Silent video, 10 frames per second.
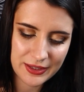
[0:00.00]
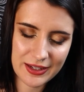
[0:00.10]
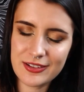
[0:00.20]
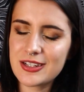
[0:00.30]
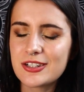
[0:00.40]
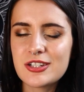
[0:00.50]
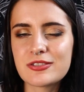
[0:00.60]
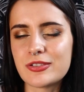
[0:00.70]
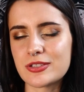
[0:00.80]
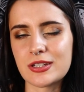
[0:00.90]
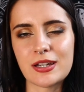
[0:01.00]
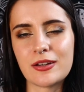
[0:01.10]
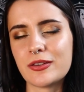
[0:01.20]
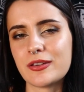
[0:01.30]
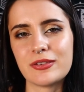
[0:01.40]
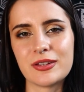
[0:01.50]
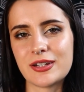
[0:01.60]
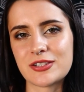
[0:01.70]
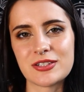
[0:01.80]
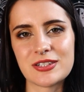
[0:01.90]
Like, it, it just feels like a healthy
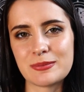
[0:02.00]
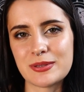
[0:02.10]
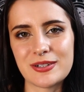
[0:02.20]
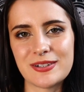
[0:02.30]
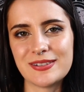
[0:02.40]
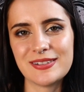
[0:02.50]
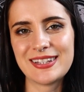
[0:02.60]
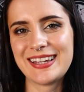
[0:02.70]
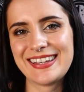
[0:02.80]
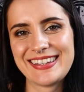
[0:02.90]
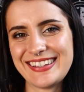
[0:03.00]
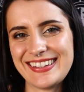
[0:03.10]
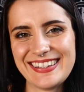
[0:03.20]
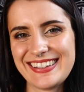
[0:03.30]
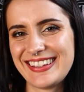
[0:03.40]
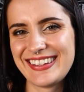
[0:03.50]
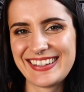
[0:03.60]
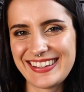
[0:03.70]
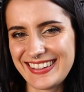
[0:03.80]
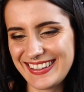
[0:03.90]
relationship, y'all. Like,
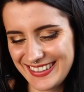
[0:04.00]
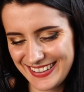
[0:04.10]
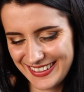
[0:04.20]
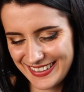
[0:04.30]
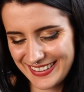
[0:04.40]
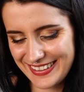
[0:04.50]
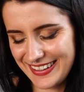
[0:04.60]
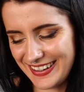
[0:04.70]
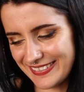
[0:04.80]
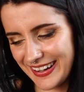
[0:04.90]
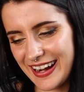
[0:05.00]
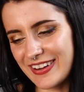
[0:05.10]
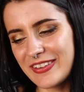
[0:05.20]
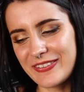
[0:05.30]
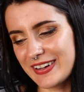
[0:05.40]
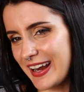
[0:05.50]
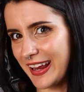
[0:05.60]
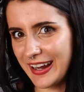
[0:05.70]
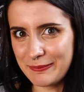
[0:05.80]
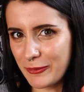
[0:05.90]
all right, I don't think we're
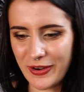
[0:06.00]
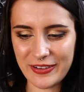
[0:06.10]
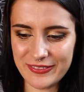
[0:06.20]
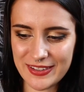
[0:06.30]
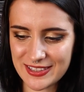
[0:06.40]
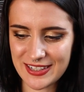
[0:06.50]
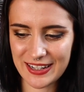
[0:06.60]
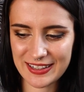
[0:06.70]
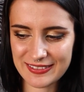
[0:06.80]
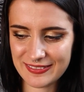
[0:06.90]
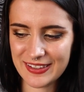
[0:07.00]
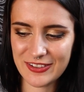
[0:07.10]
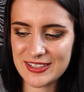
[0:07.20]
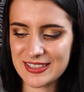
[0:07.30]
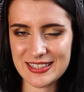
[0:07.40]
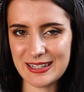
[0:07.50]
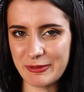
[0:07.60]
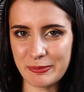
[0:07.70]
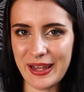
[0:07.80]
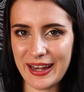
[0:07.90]
getting any more out of this deck. There doesn't
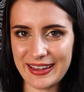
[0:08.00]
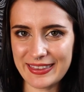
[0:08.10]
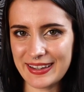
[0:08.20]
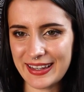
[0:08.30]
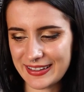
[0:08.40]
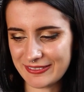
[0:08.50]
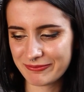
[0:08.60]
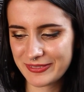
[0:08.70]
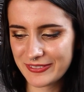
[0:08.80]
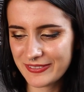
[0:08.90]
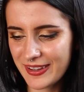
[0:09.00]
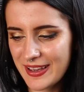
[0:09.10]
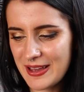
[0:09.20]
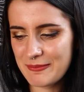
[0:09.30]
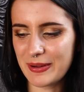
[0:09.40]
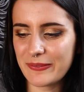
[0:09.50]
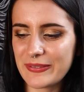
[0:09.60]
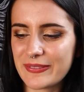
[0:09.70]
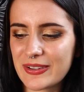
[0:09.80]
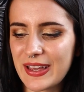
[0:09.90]
seem to be anything hidden, but
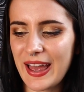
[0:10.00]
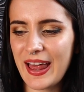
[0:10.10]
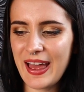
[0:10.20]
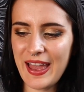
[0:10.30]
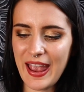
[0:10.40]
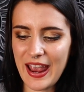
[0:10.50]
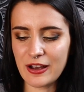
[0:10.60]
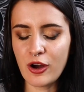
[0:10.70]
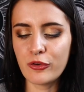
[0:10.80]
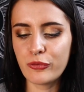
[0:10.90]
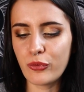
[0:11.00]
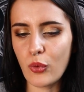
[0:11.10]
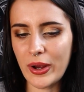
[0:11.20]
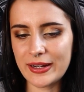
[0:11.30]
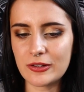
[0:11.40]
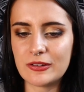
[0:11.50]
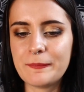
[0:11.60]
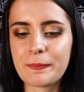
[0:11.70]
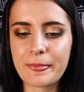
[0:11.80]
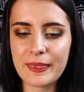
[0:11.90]
we will get a final
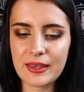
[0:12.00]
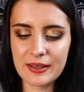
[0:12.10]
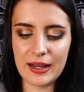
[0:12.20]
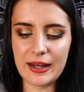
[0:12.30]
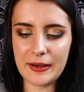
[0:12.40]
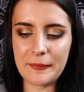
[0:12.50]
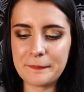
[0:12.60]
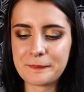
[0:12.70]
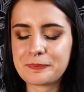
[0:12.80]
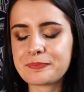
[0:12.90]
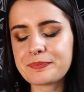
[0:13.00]
um,